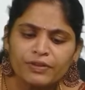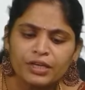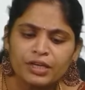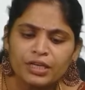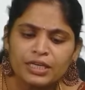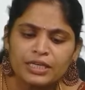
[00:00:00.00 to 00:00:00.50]

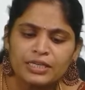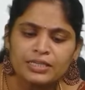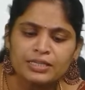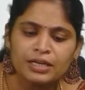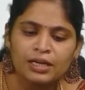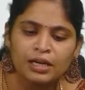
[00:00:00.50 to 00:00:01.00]
is
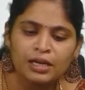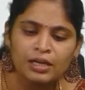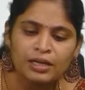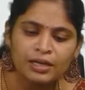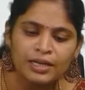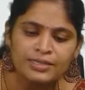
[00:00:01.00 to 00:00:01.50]

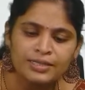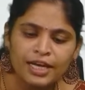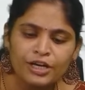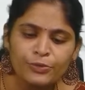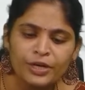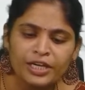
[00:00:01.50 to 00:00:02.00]
less than
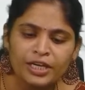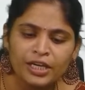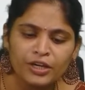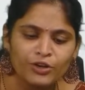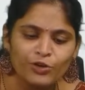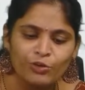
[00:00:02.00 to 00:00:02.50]
20?
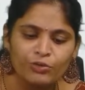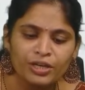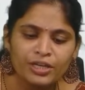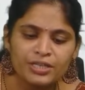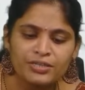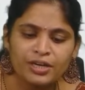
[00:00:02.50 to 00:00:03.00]
No, it
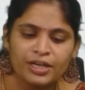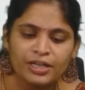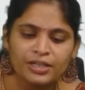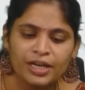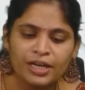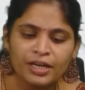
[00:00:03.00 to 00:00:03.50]
is greater
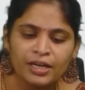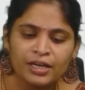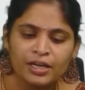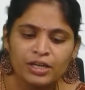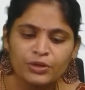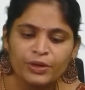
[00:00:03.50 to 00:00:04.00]
than
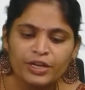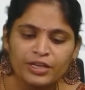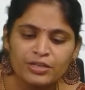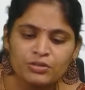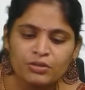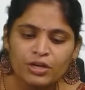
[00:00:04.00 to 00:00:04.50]
20.
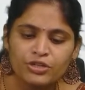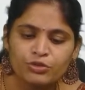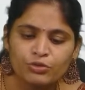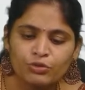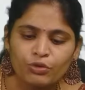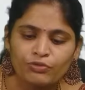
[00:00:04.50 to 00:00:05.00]
So, I should
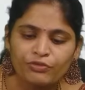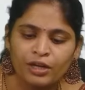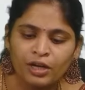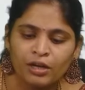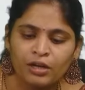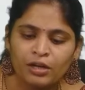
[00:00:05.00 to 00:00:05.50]
go for
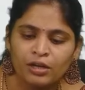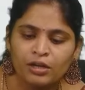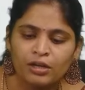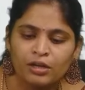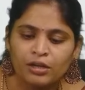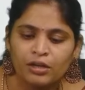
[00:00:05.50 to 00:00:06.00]

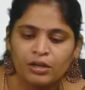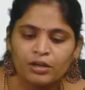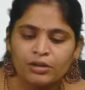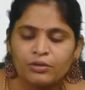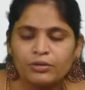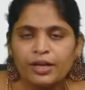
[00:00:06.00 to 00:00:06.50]

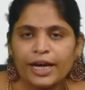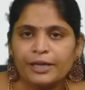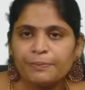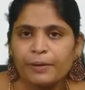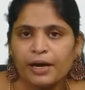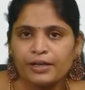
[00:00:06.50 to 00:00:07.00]
to the right
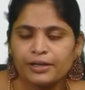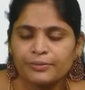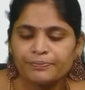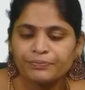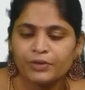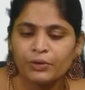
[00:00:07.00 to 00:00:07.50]
part.
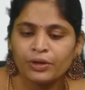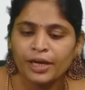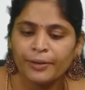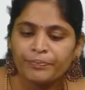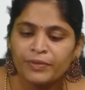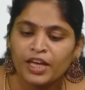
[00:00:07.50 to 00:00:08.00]
Okay.
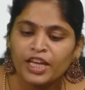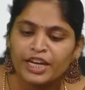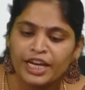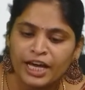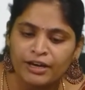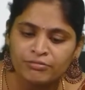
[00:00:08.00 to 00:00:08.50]

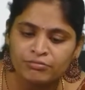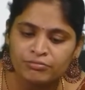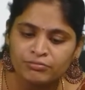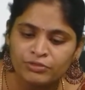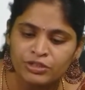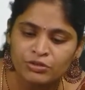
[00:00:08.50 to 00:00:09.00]
Now,
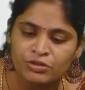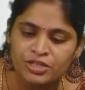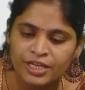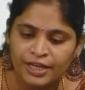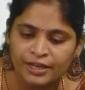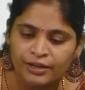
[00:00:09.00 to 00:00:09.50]
we should
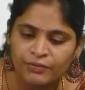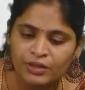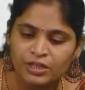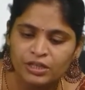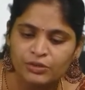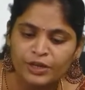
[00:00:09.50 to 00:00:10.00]
check whether
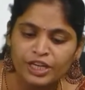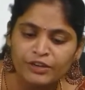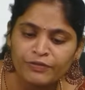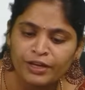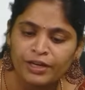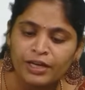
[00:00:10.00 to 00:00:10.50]

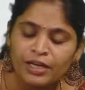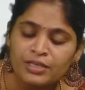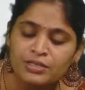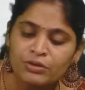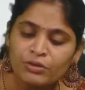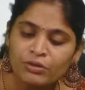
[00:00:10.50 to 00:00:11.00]
21.
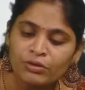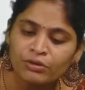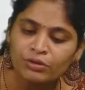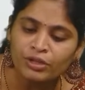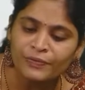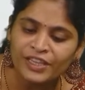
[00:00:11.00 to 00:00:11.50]
So,
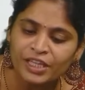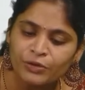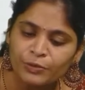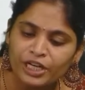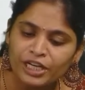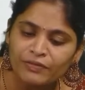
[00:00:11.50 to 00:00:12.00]
whether
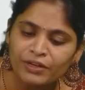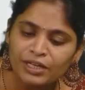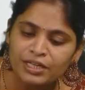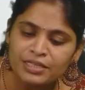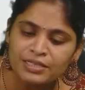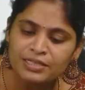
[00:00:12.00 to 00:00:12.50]
21
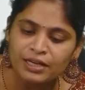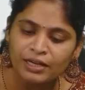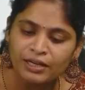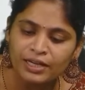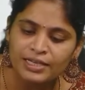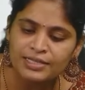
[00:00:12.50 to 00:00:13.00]
is
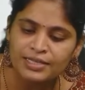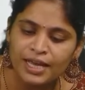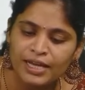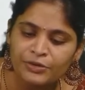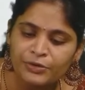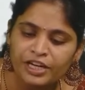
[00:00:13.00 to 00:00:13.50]
less than
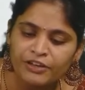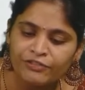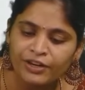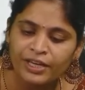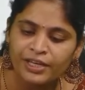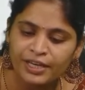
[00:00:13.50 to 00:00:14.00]
25?
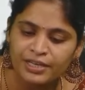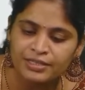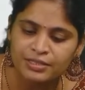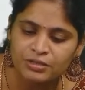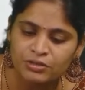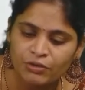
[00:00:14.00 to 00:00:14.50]
Yes.
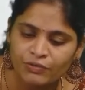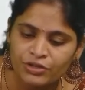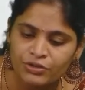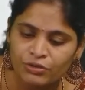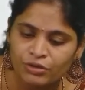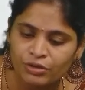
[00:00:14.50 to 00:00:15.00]
So, we
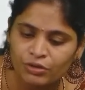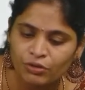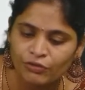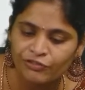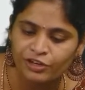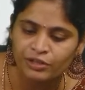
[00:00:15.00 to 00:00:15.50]
should go
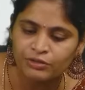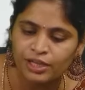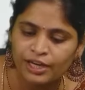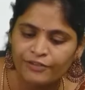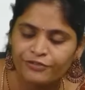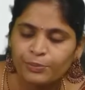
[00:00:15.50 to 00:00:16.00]
for to the
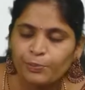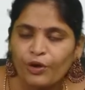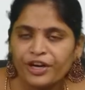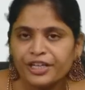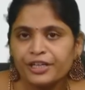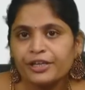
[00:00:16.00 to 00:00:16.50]
left
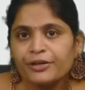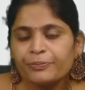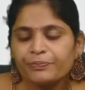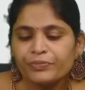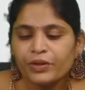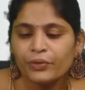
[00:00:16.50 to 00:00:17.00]
pointer.
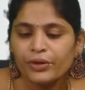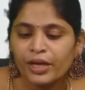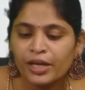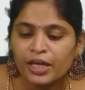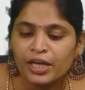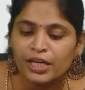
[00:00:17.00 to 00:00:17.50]
Okay.
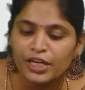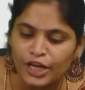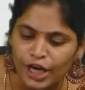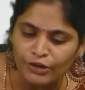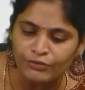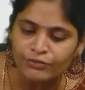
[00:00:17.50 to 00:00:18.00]

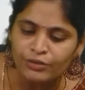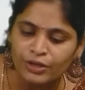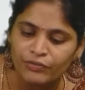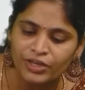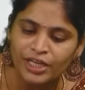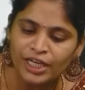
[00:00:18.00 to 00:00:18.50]
Now,
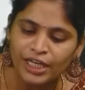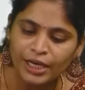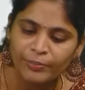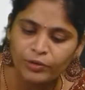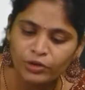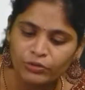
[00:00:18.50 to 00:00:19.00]
we can
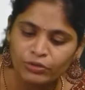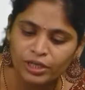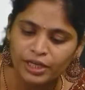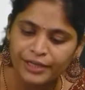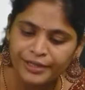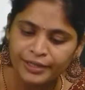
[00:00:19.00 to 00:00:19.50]
able to
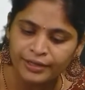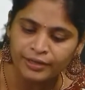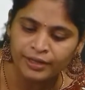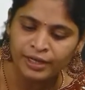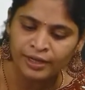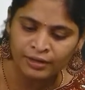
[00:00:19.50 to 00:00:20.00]
delete
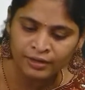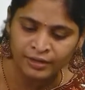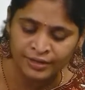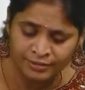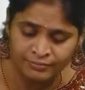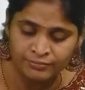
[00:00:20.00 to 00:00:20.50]
the
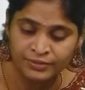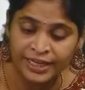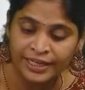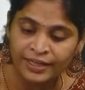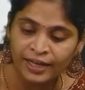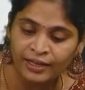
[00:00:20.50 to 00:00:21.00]

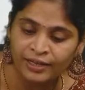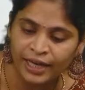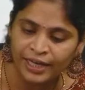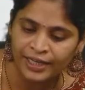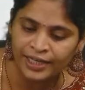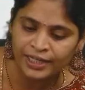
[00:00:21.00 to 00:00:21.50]
data
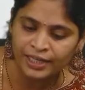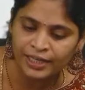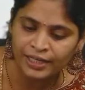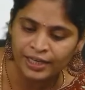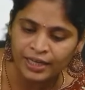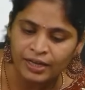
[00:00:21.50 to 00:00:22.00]
directly,
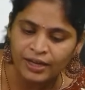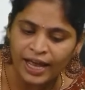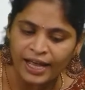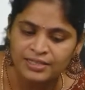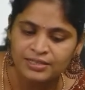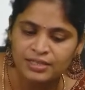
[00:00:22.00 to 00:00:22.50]

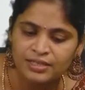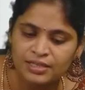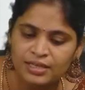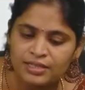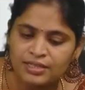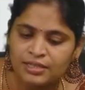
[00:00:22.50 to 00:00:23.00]
as this
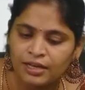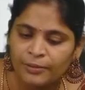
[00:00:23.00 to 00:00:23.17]
is the